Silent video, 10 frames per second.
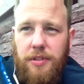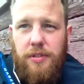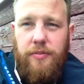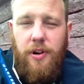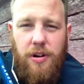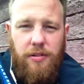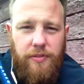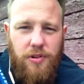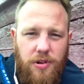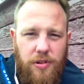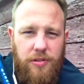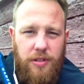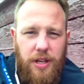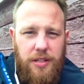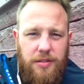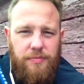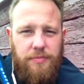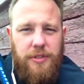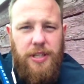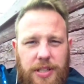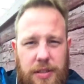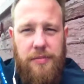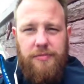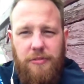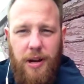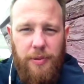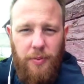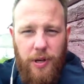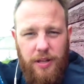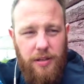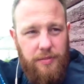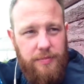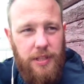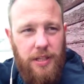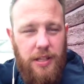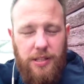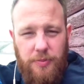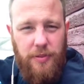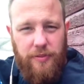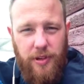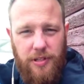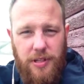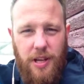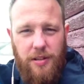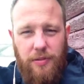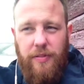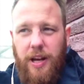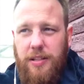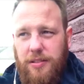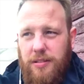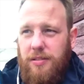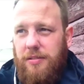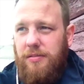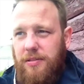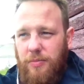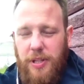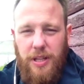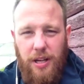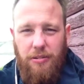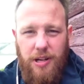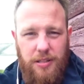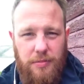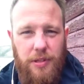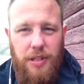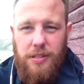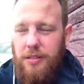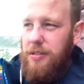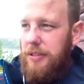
far enough north to get some pretty crappy weather. It's the first day that we've had that's not been that great, to be honest.